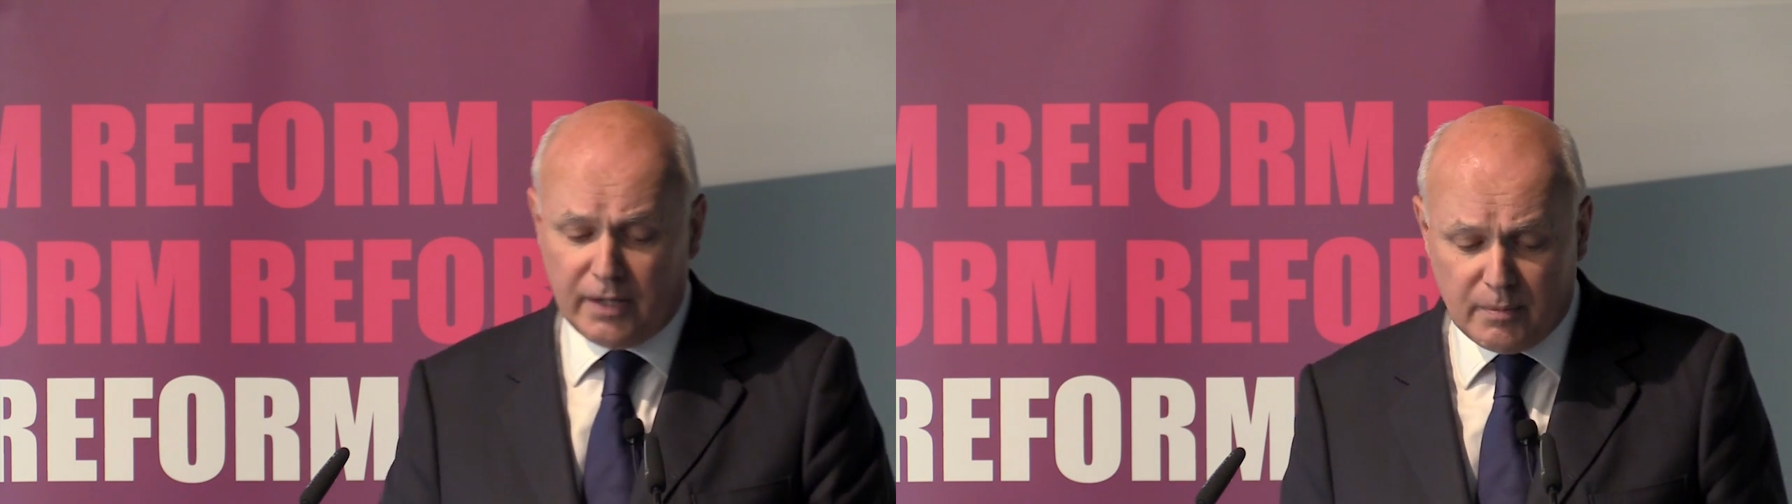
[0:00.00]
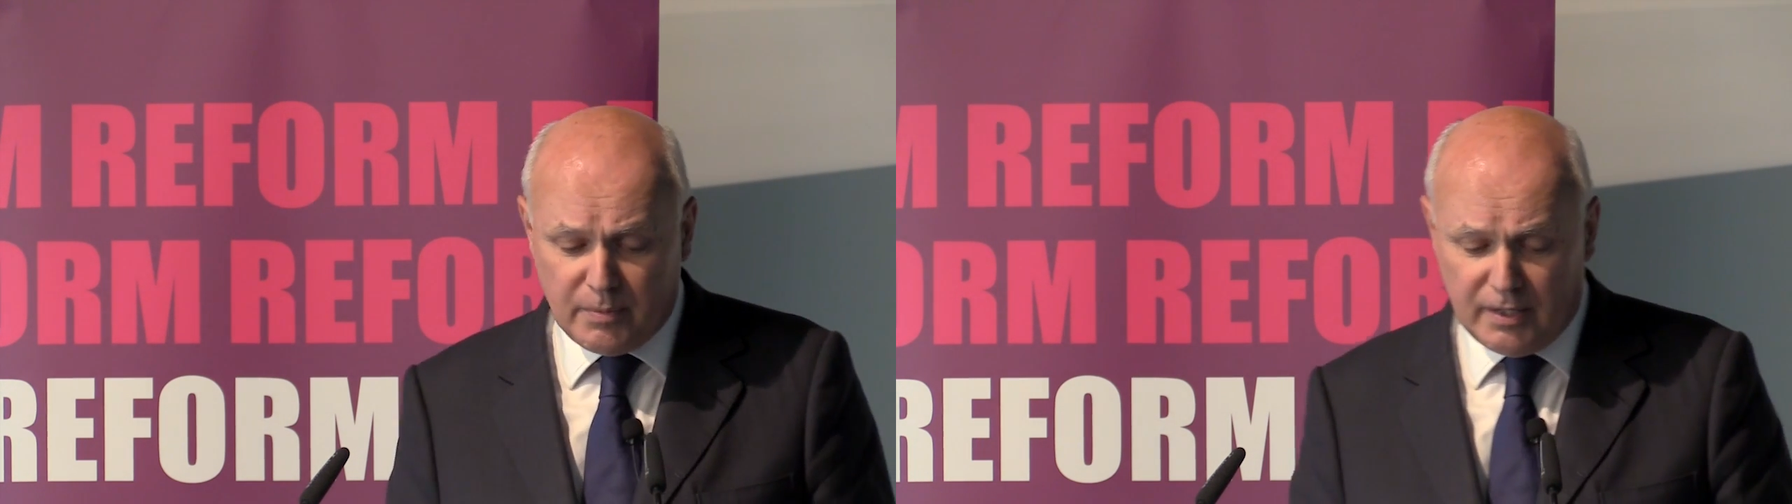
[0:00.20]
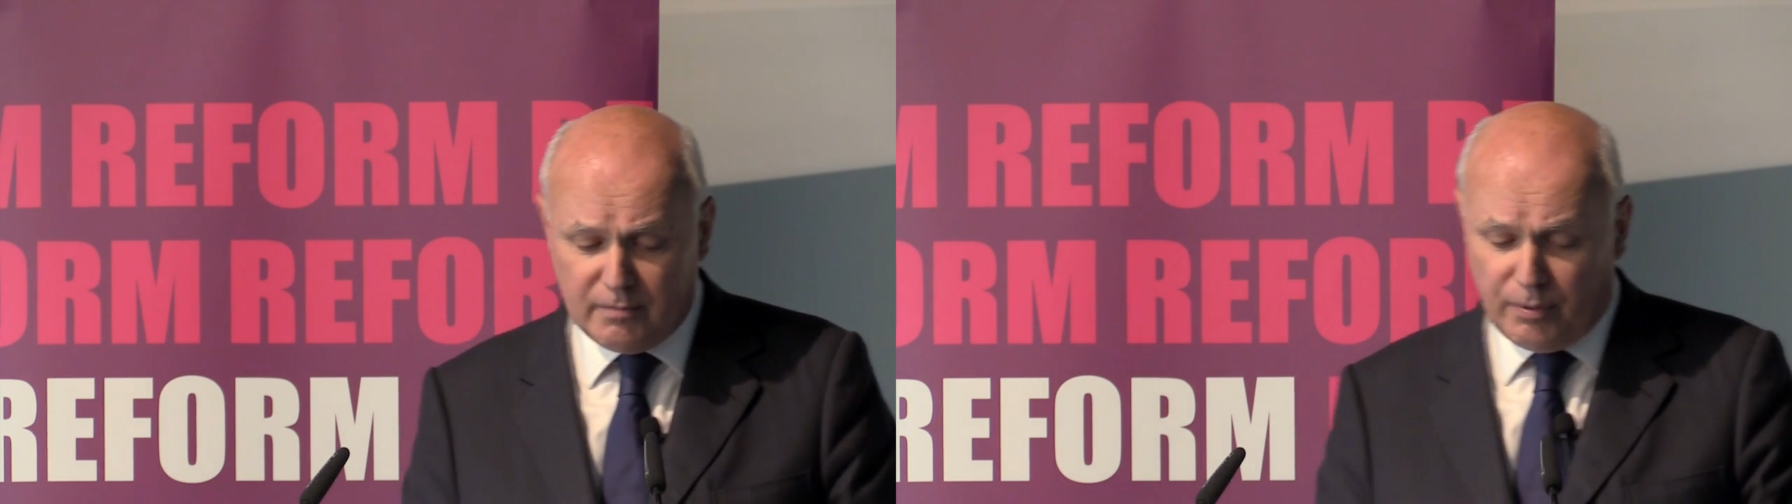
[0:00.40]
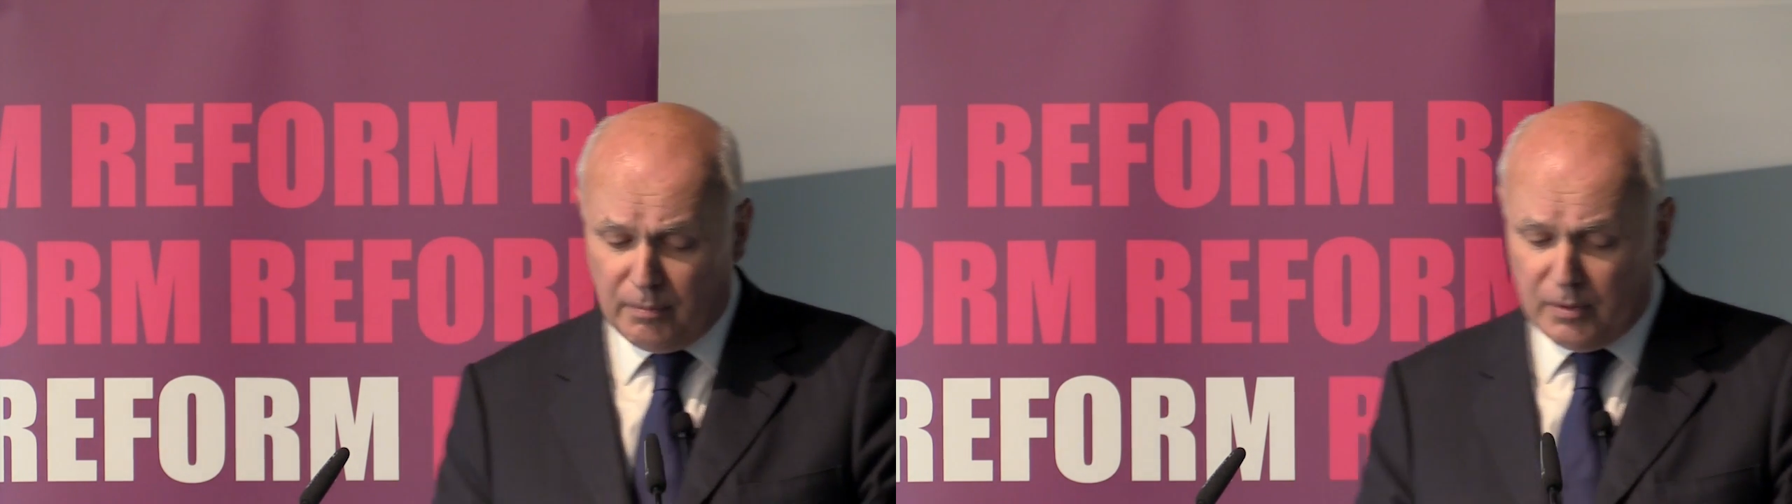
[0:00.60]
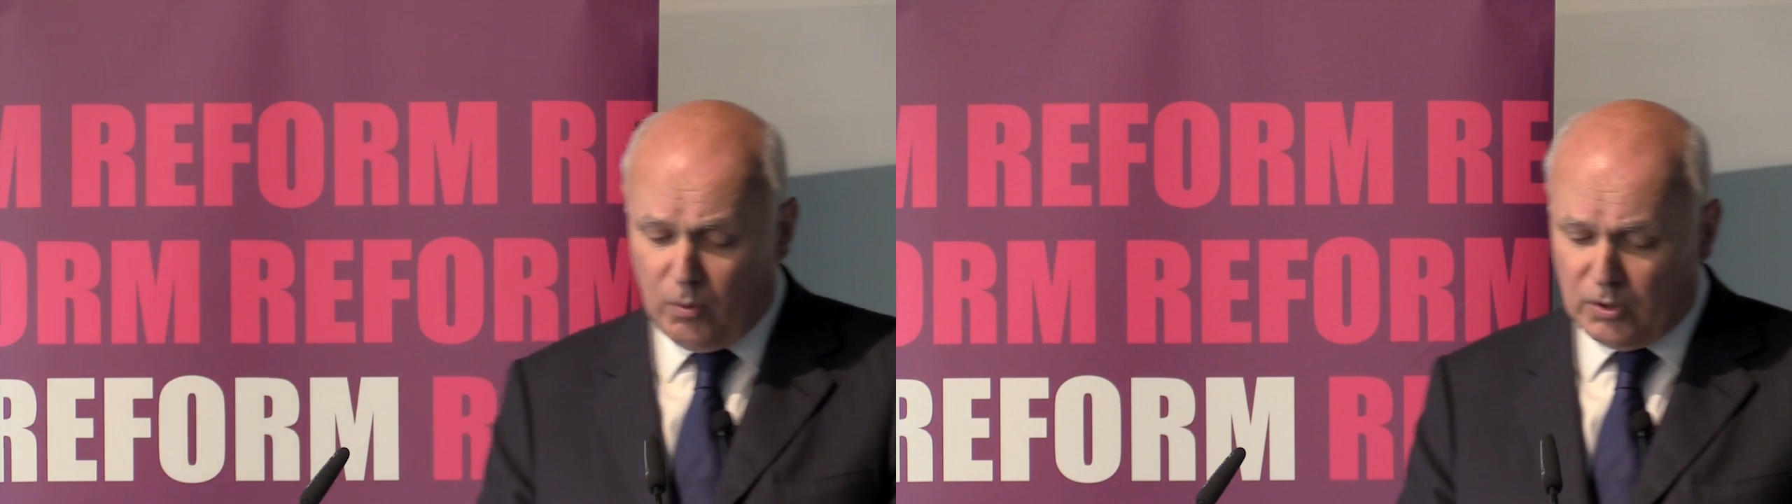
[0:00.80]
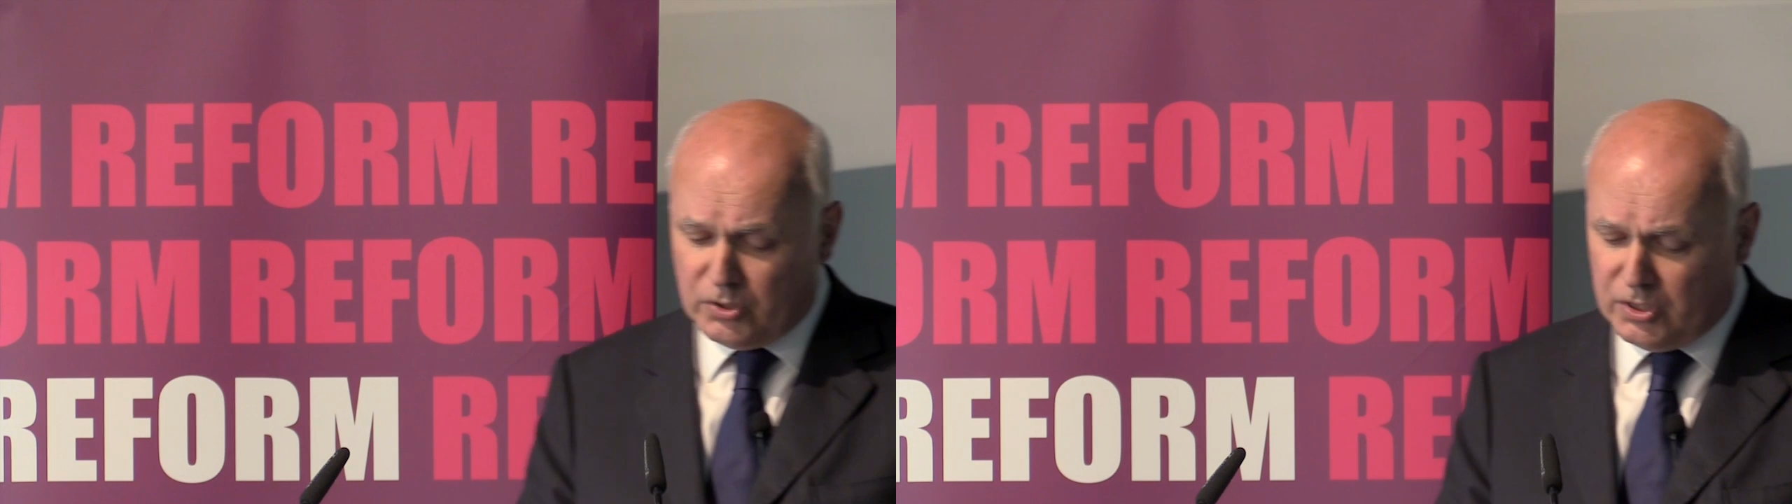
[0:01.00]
and I believe probably was,